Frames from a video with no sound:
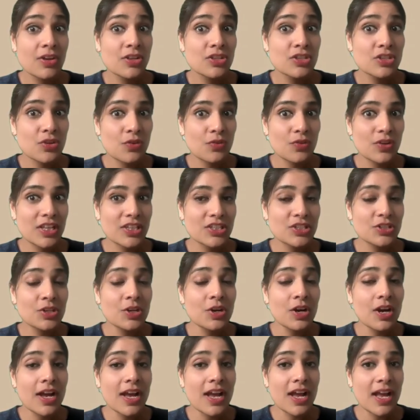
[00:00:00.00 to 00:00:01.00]
So we'll
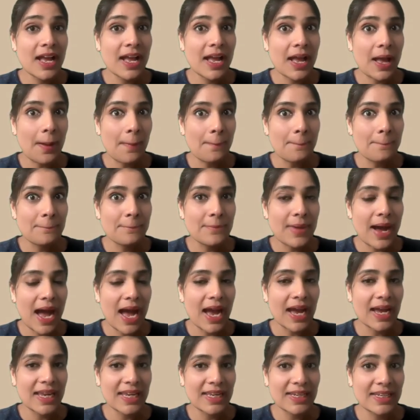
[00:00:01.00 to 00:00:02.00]
do
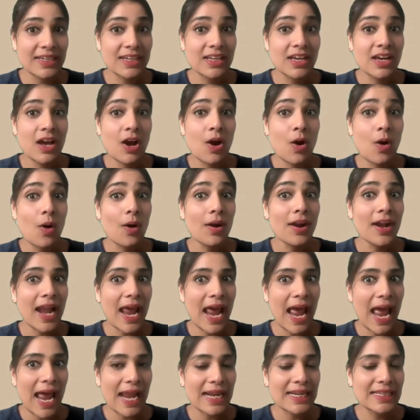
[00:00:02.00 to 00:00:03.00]
combine or
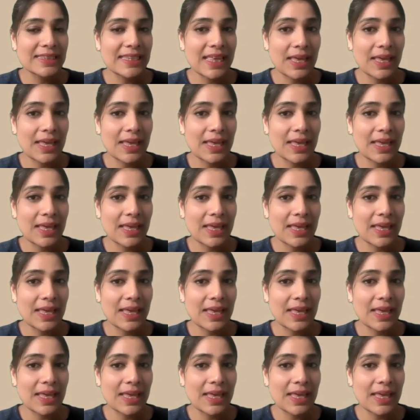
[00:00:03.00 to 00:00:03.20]
add